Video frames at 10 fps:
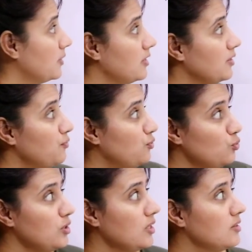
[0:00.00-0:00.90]
But if
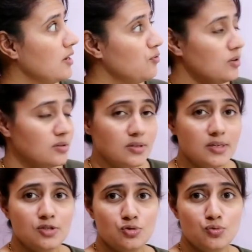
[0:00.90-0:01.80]
you think that for a
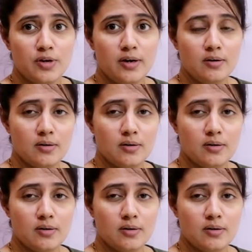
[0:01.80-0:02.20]
CS student,